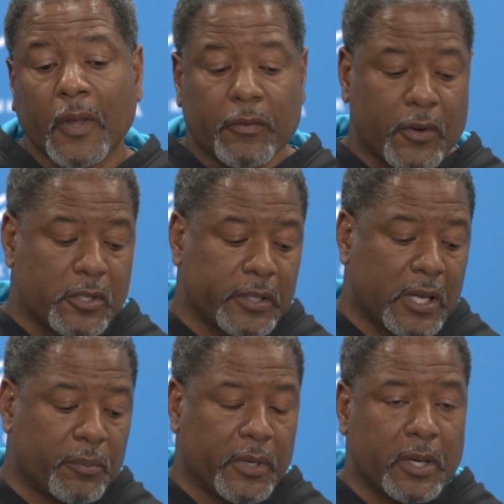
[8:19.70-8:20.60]
First, you
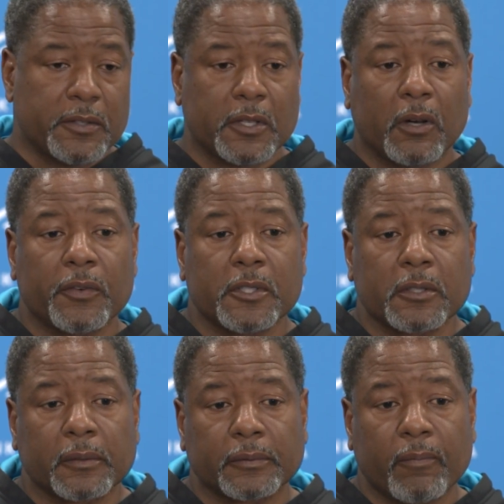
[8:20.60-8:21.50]
got to be
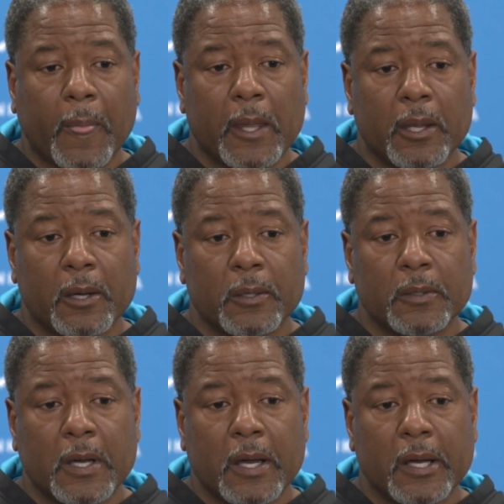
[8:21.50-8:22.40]
unselfish. You know,
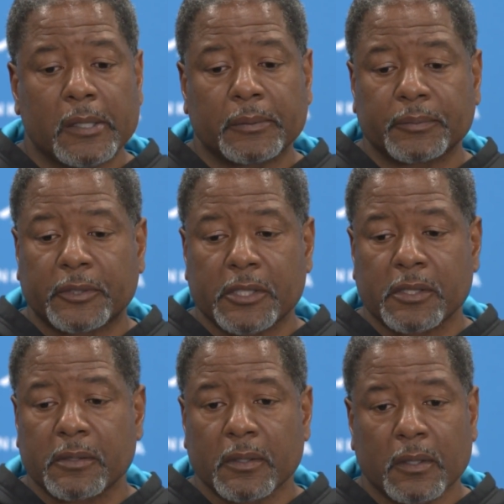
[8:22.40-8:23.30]
um,
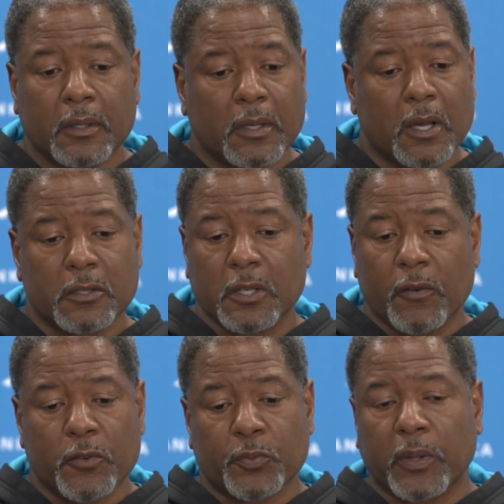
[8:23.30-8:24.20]
just
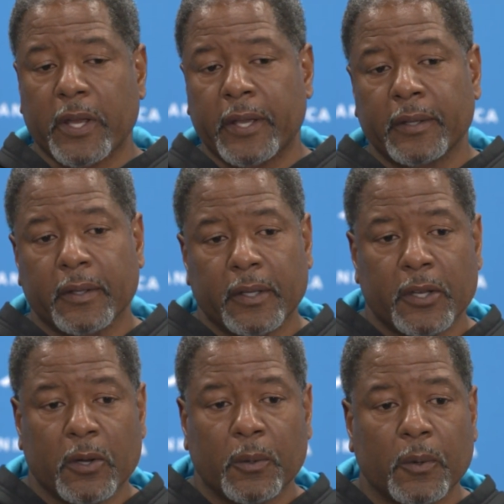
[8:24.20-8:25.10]
unselfish play. You
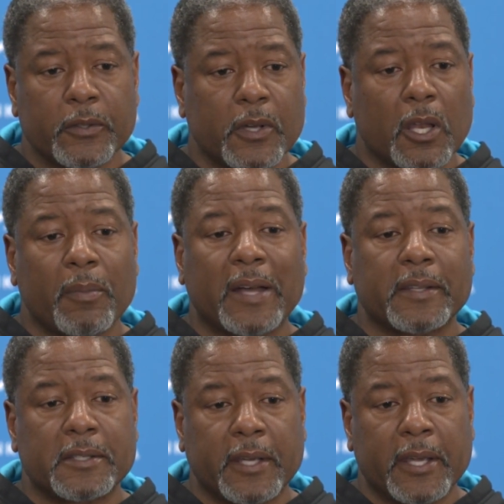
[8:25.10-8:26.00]
know, it's all about
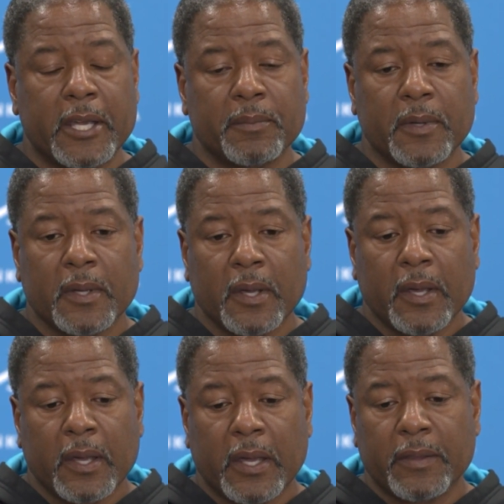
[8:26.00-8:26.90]
the team.
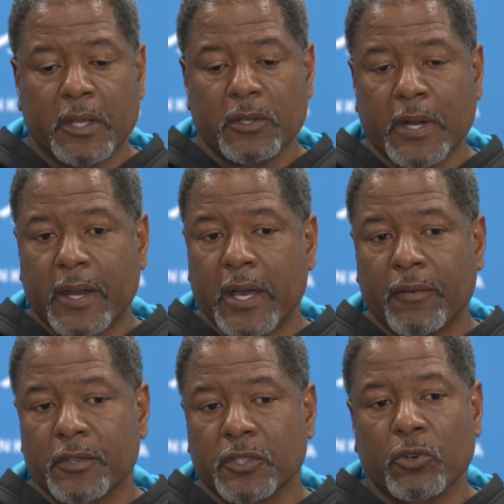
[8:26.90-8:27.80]
And then you got to
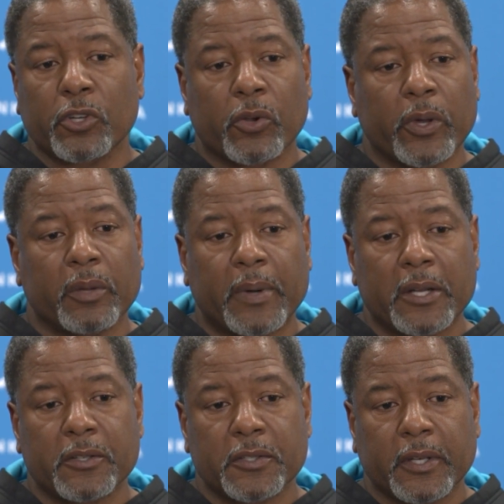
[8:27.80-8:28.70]
have a certain grit
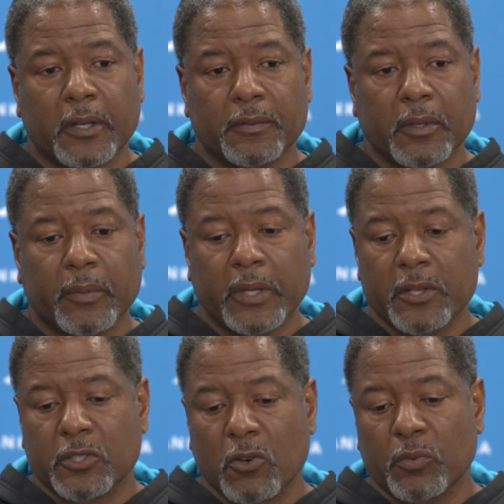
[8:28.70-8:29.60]
about yourself. I mean,
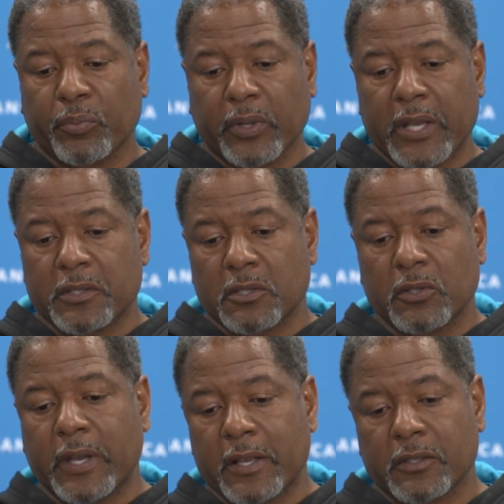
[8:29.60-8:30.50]
there's certain plays that
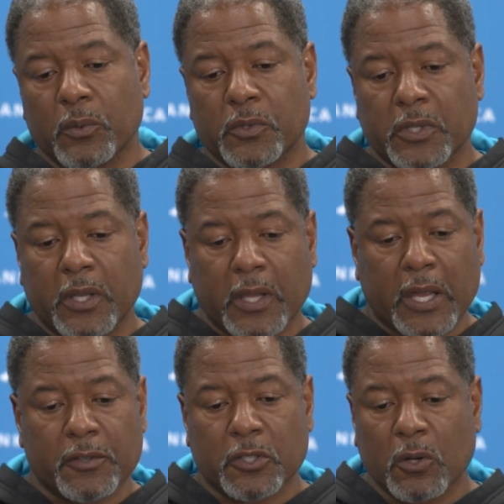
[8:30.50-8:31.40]
you guys don't see that
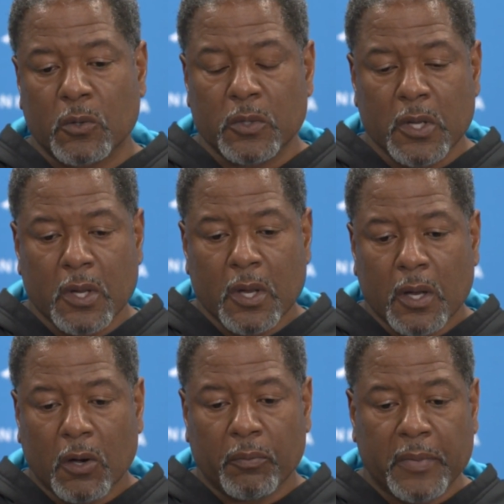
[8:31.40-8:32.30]
I showed
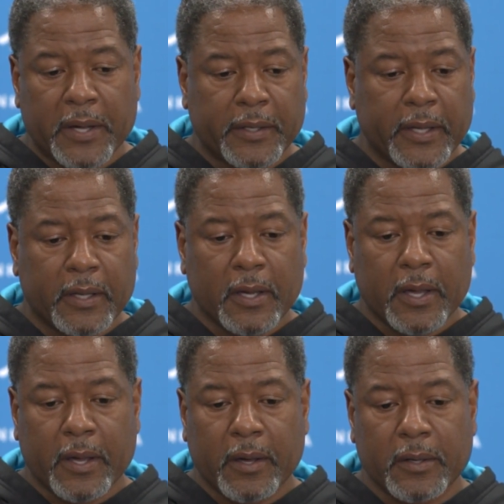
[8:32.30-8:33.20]
on Monday. Uh,
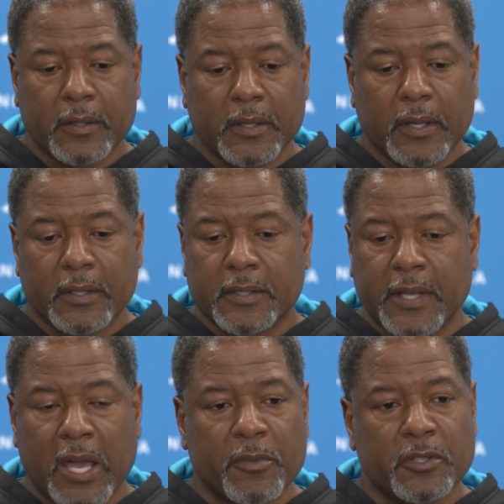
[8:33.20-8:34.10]
uh
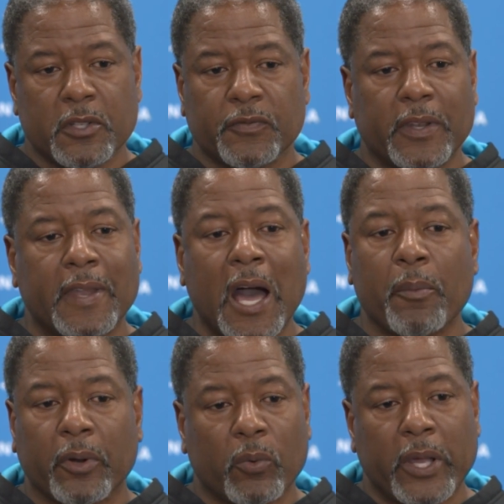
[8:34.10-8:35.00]
Sam is just
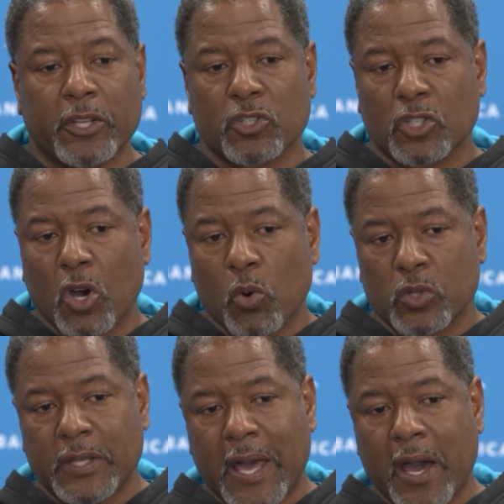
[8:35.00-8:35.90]
phenomenal way he just
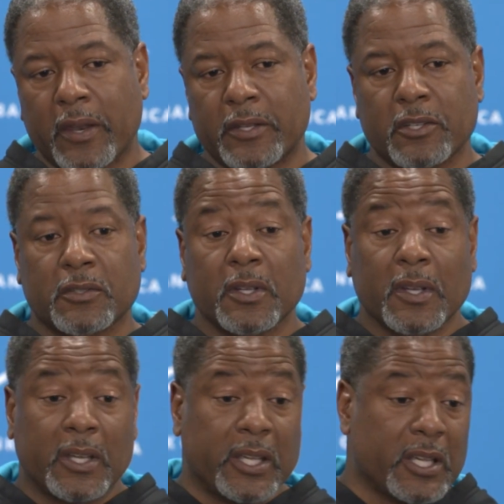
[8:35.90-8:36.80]
goes down and just
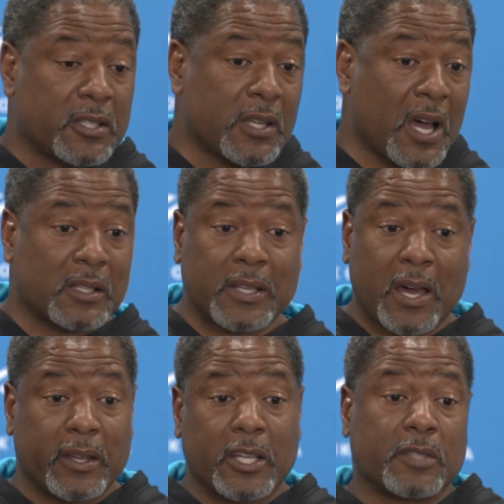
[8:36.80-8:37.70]
he gets knocked
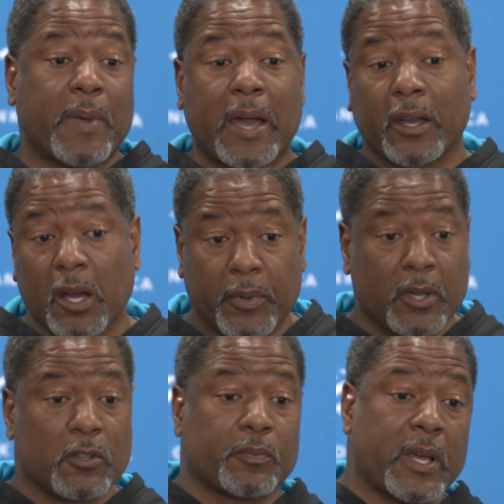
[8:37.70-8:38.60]
down, he gets back up, he
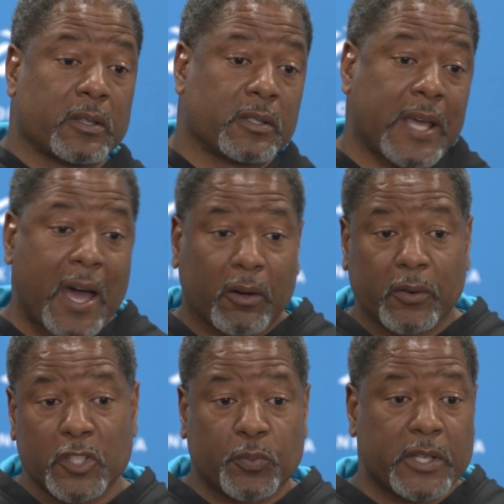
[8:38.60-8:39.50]
goes makes the tackle,
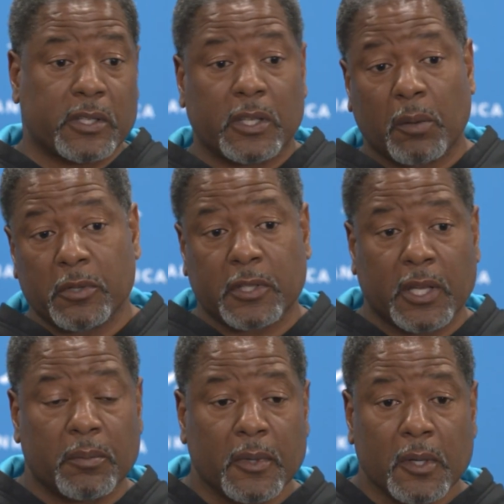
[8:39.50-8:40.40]
he splits the double
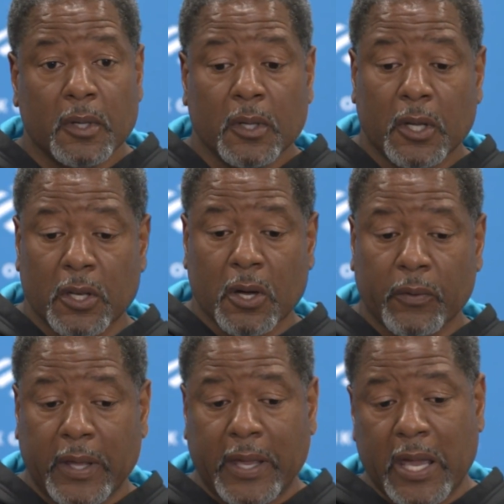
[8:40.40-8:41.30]
team. You know,
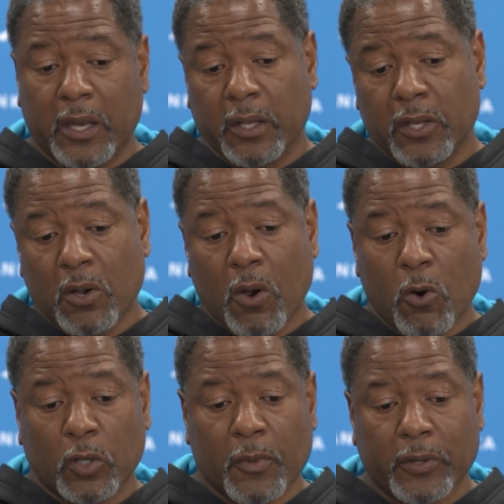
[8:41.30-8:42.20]
they can't you know
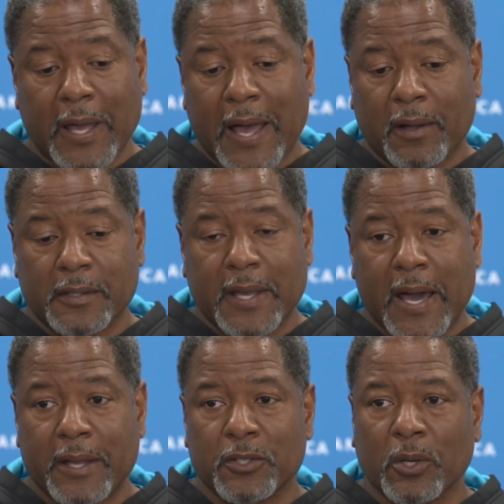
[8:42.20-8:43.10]
hold him on the
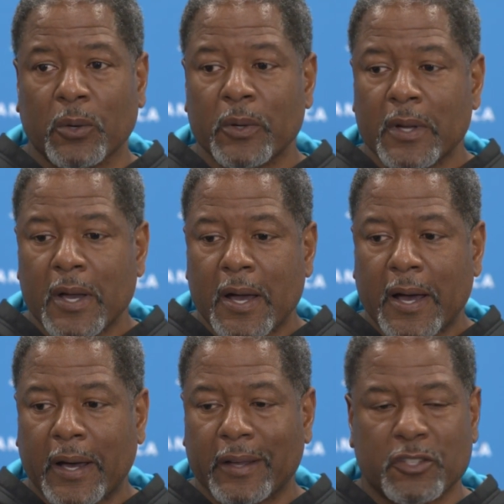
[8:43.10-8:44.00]
outside. So
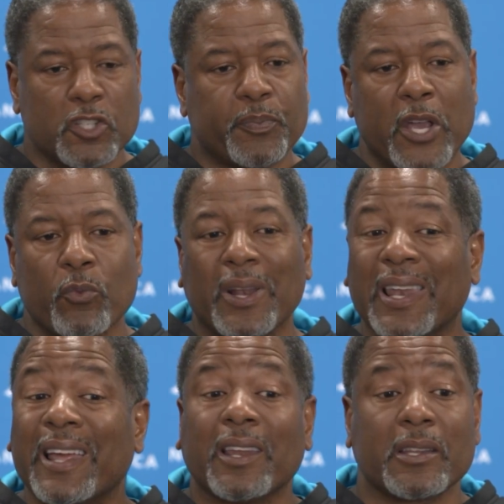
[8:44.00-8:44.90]
uh, just being
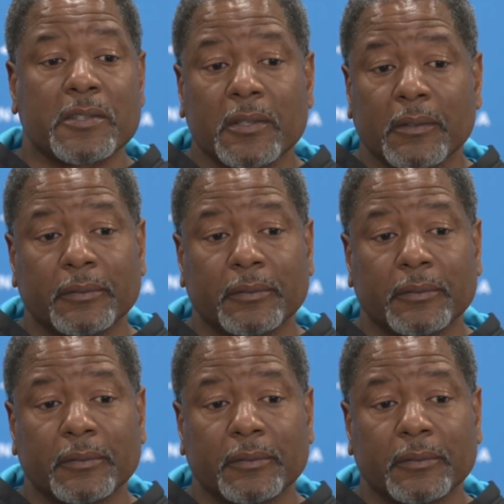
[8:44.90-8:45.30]
relentless.